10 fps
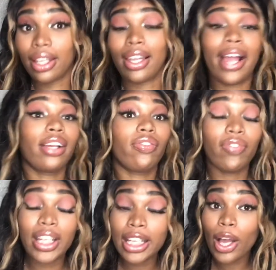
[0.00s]
like
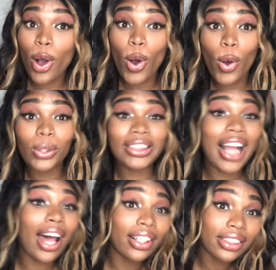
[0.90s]
videos,
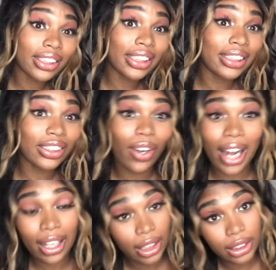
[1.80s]
challenges, and all
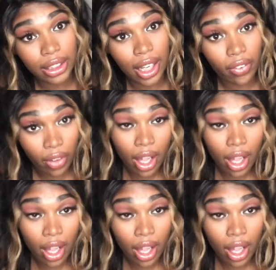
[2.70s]
that good stuff.